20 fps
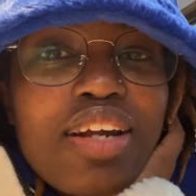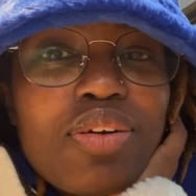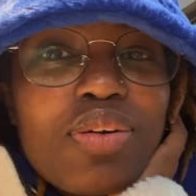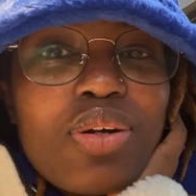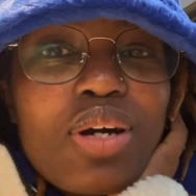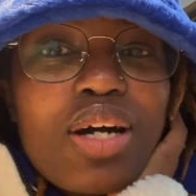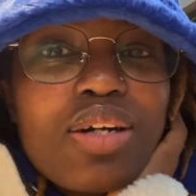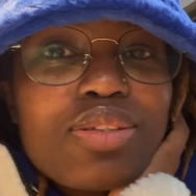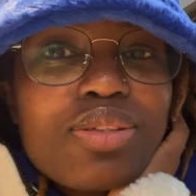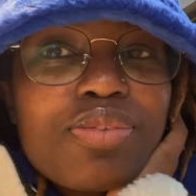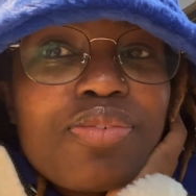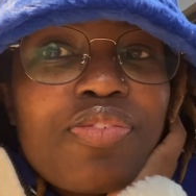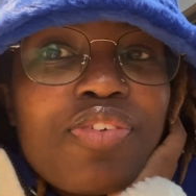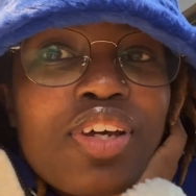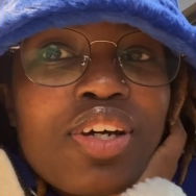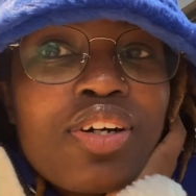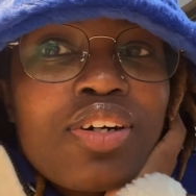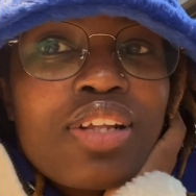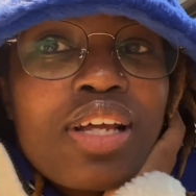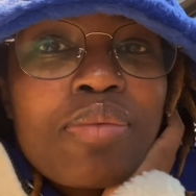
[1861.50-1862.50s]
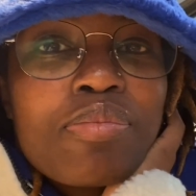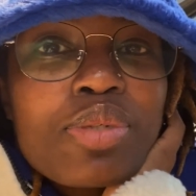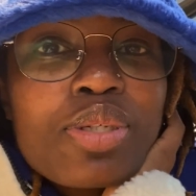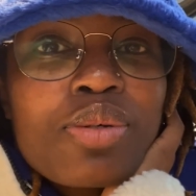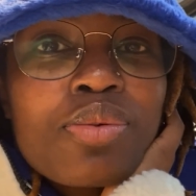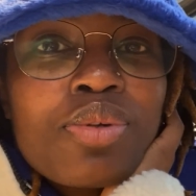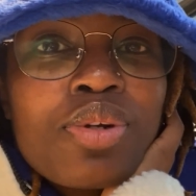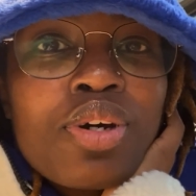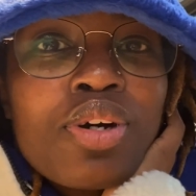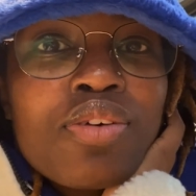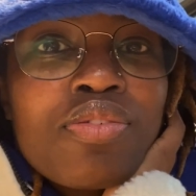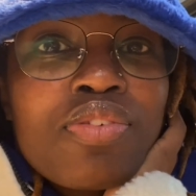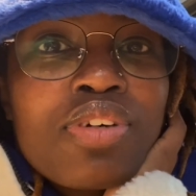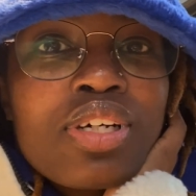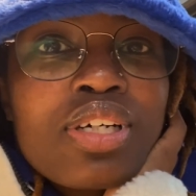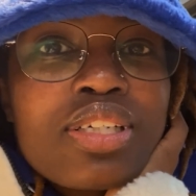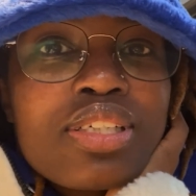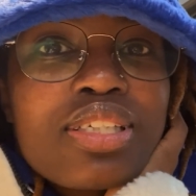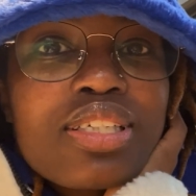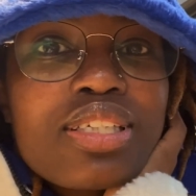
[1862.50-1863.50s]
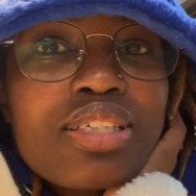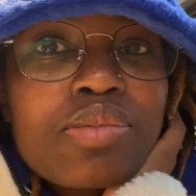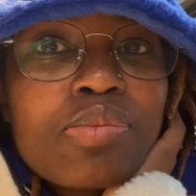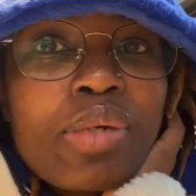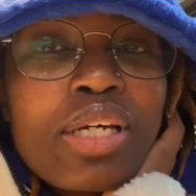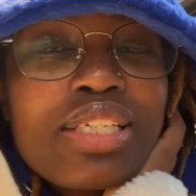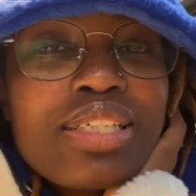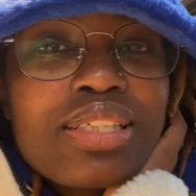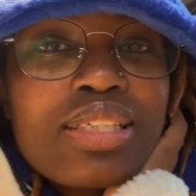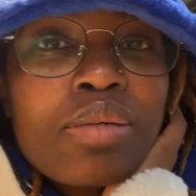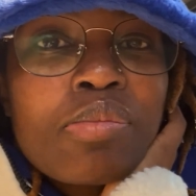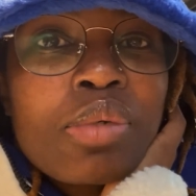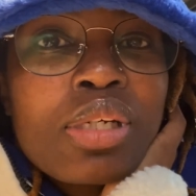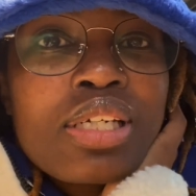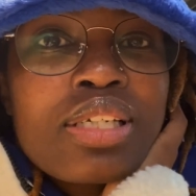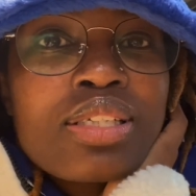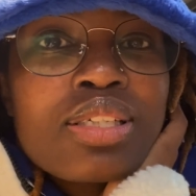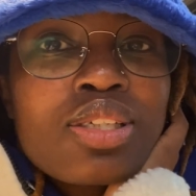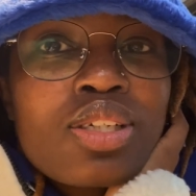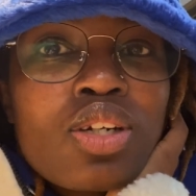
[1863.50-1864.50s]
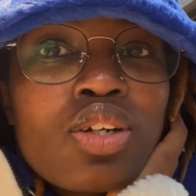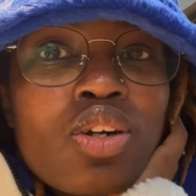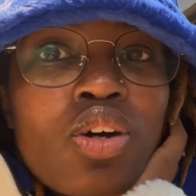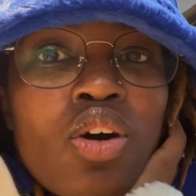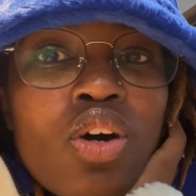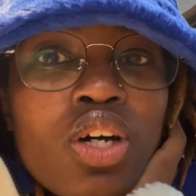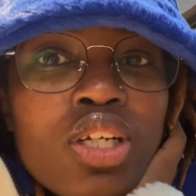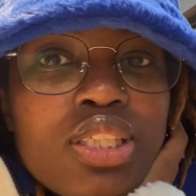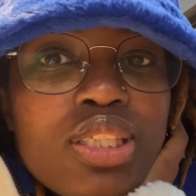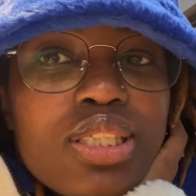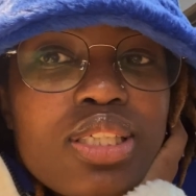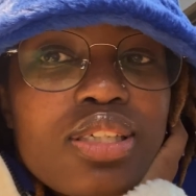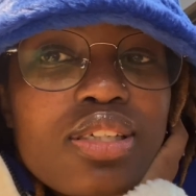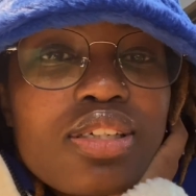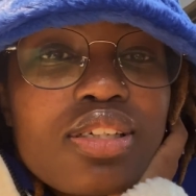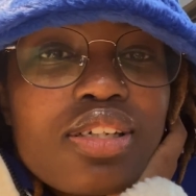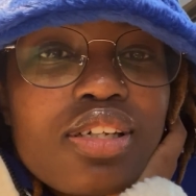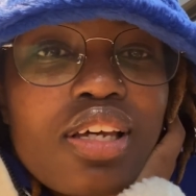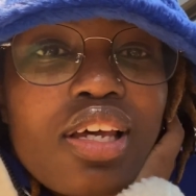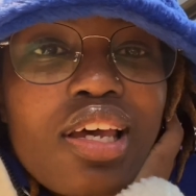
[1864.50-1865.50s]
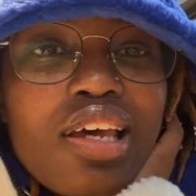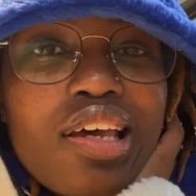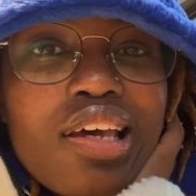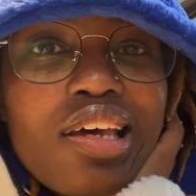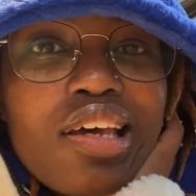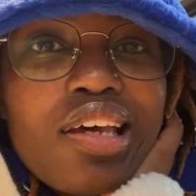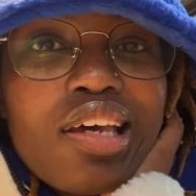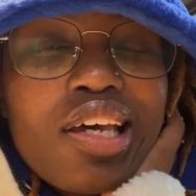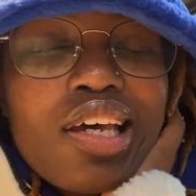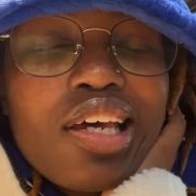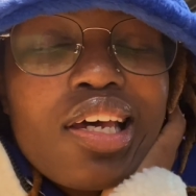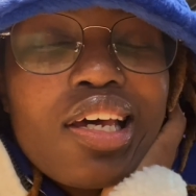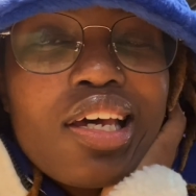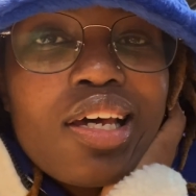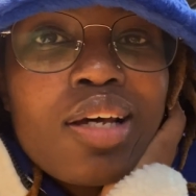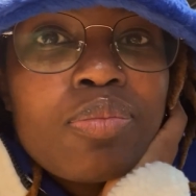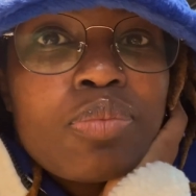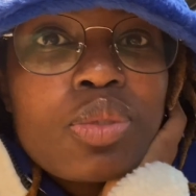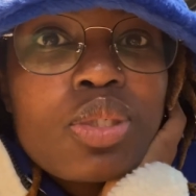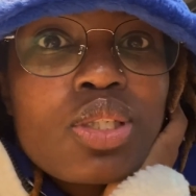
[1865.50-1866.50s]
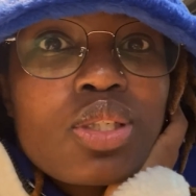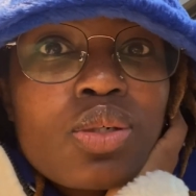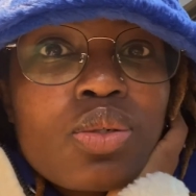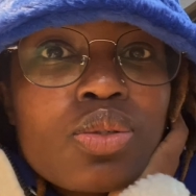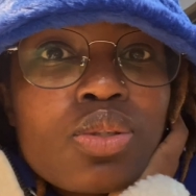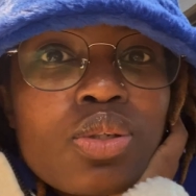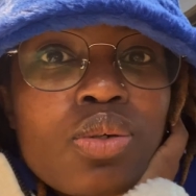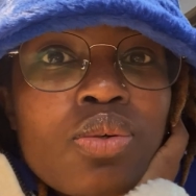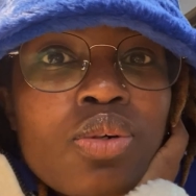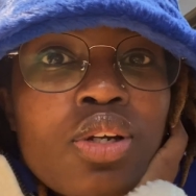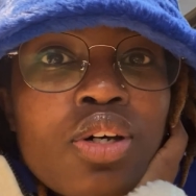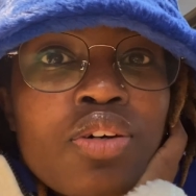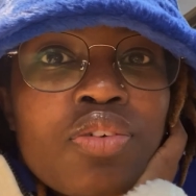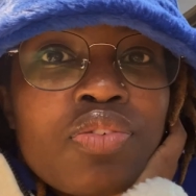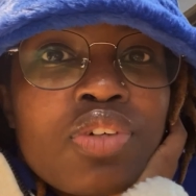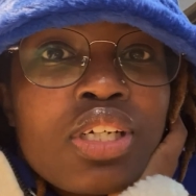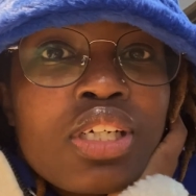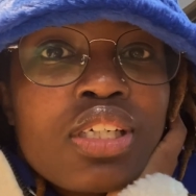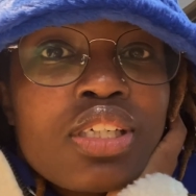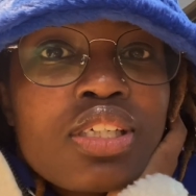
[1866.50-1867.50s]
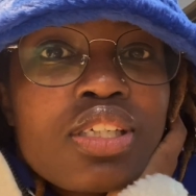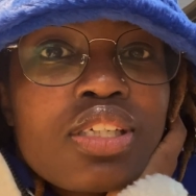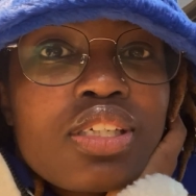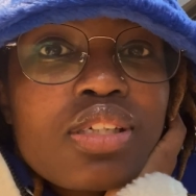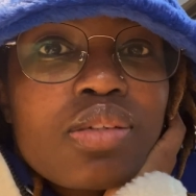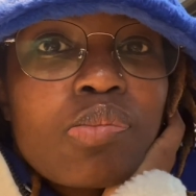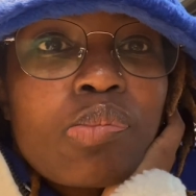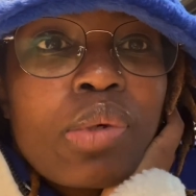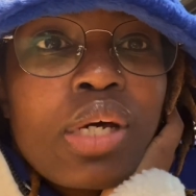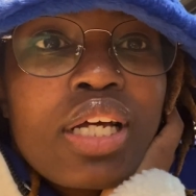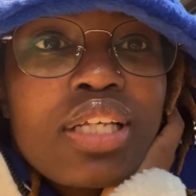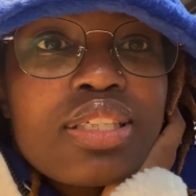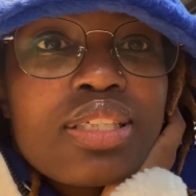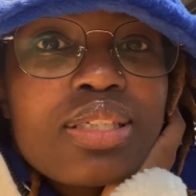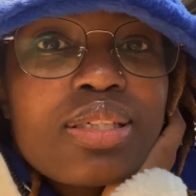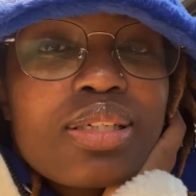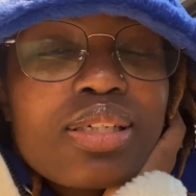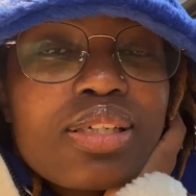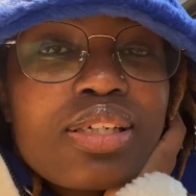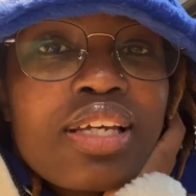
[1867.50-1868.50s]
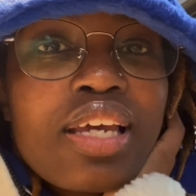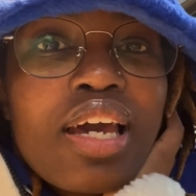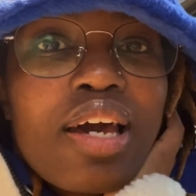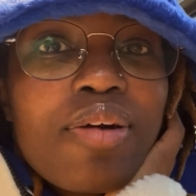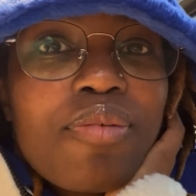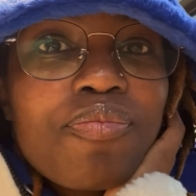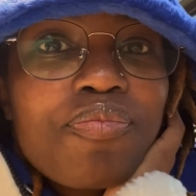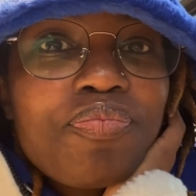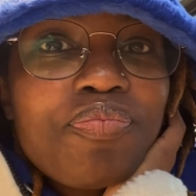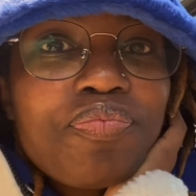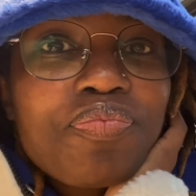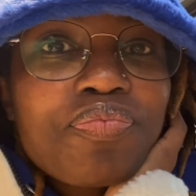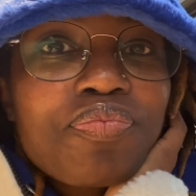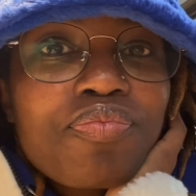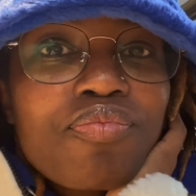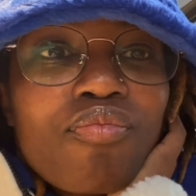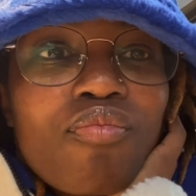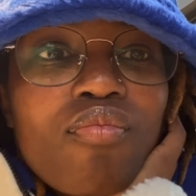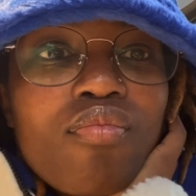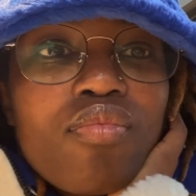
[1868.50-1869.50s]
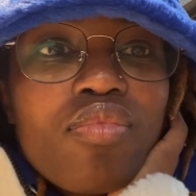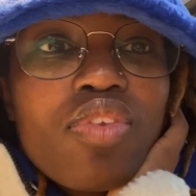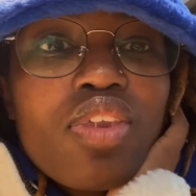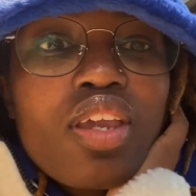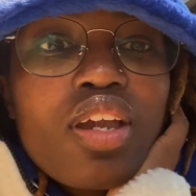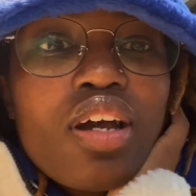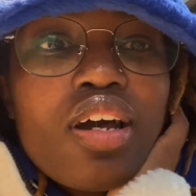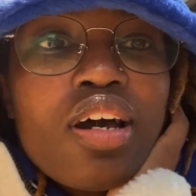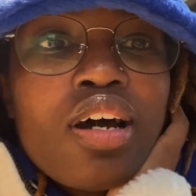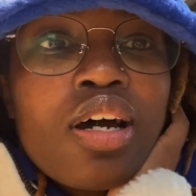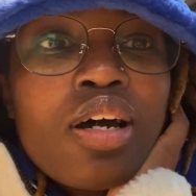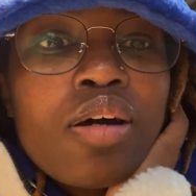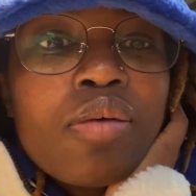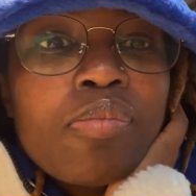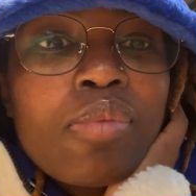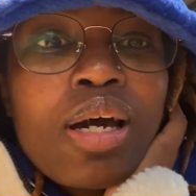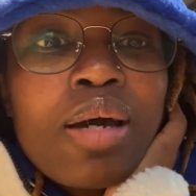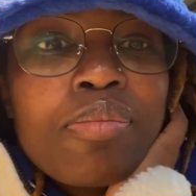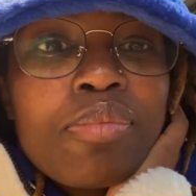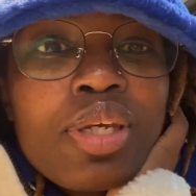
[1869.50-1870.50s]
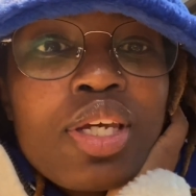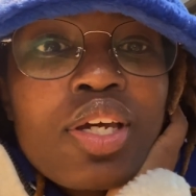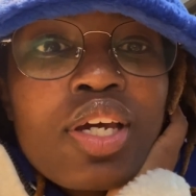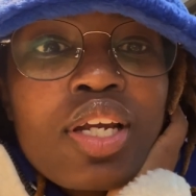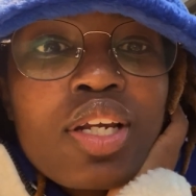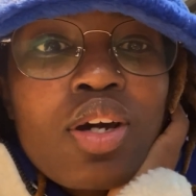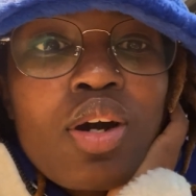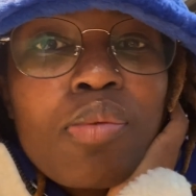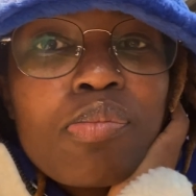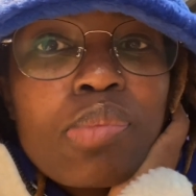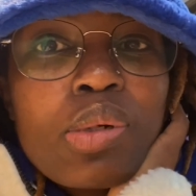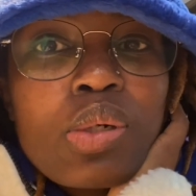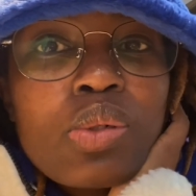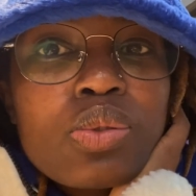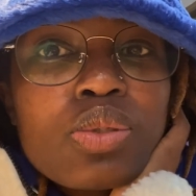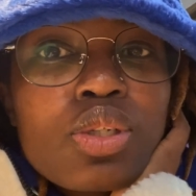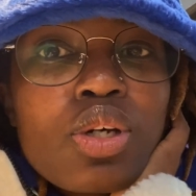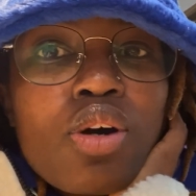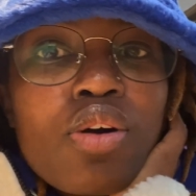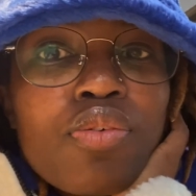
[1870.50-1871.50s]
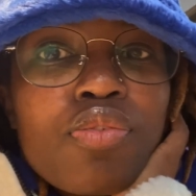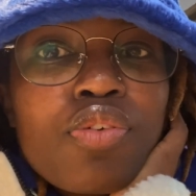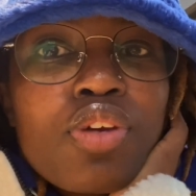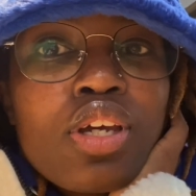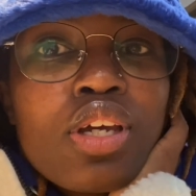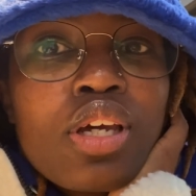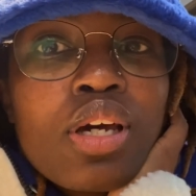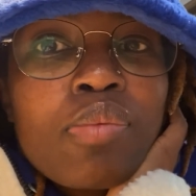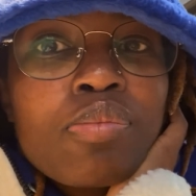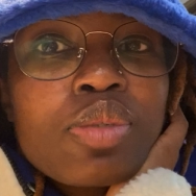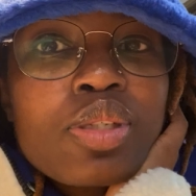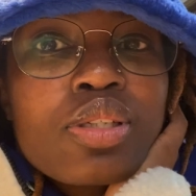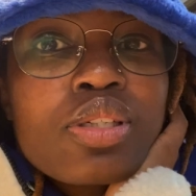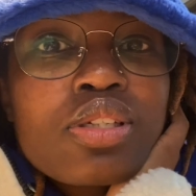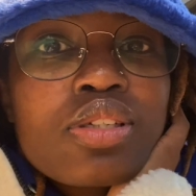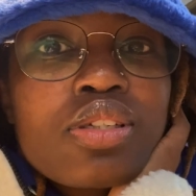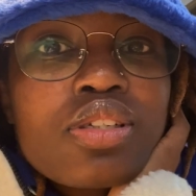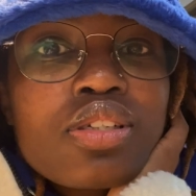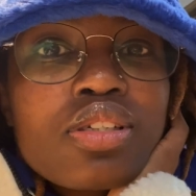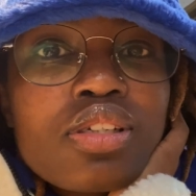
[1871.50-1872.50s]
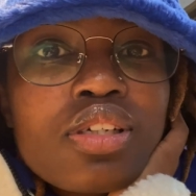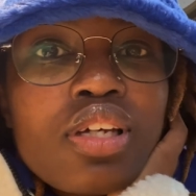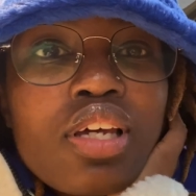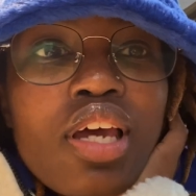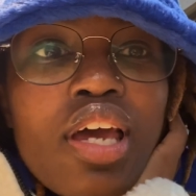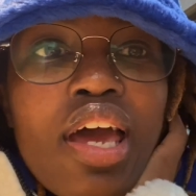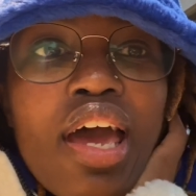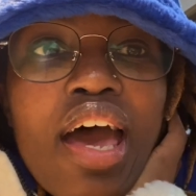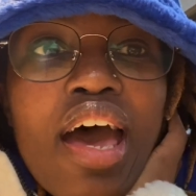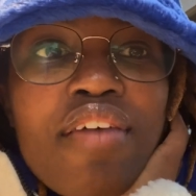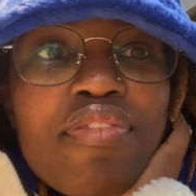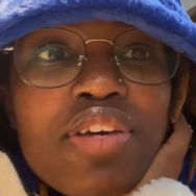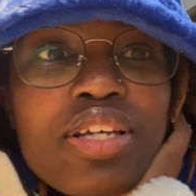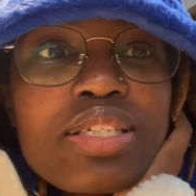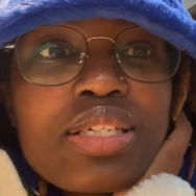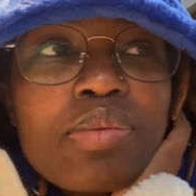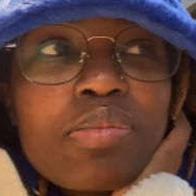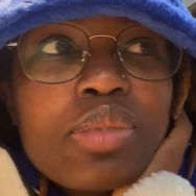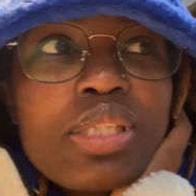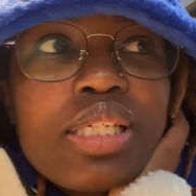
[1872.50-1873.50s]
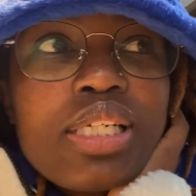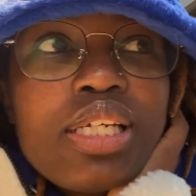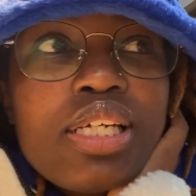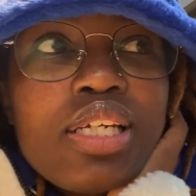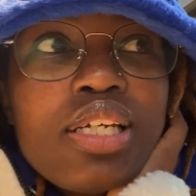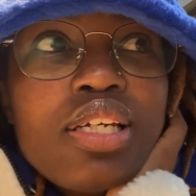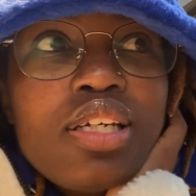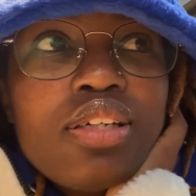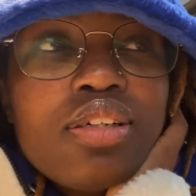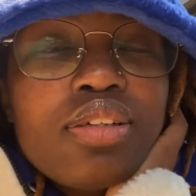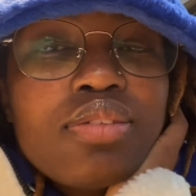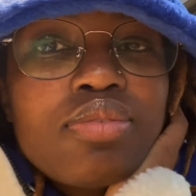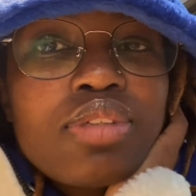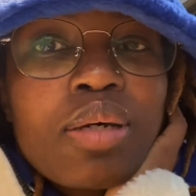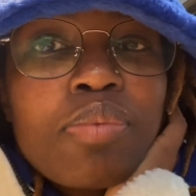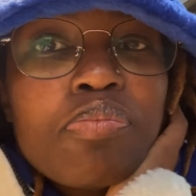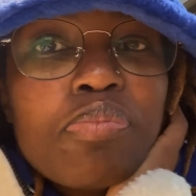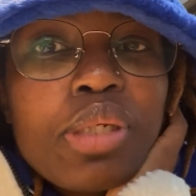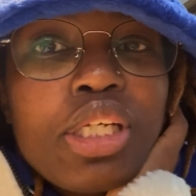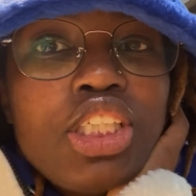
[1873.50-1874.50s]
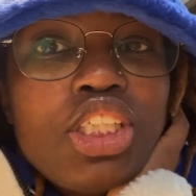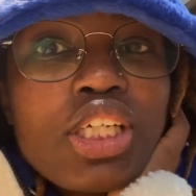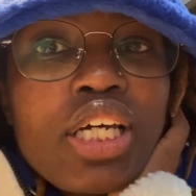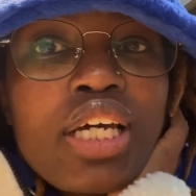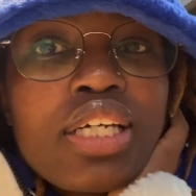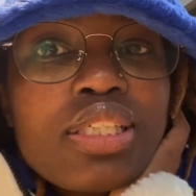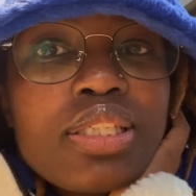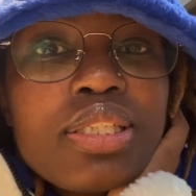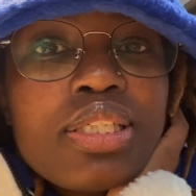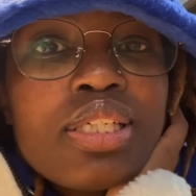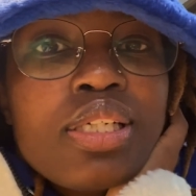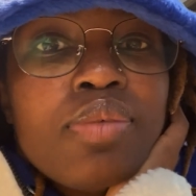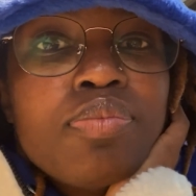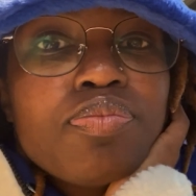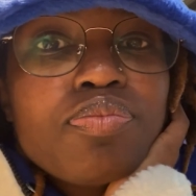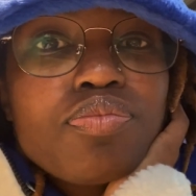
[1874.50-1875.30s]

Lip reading: don't know how to feel. I'm so nervous. My stomach is in a knot. I'm so, so nervous. But yeah, I'm here at Composed Coffee. I'm having some tea, some peach iced tea.